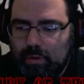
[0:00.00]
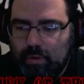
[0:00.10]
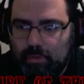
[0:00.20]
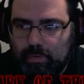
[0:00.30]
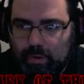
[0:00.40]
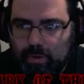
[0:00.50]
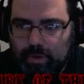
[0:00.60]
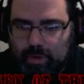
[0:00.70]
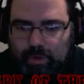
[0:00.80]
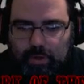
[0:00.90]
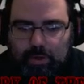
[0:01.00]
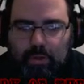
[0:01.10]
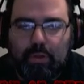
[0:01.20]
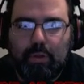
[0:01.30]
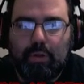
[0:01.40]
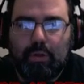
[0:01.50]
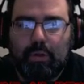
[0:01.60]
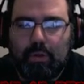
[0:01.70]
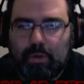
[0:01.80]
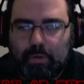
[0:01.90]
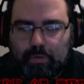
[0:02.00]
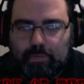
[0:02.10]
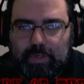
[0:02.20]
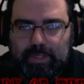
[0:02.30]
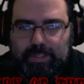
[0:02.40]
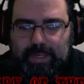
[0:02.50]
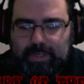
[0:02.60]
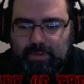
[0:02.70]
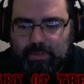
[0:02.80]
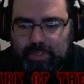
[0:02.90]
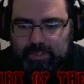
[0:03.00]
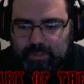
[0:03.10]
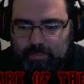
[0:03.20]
Overloaded. Fine, pass, you take some.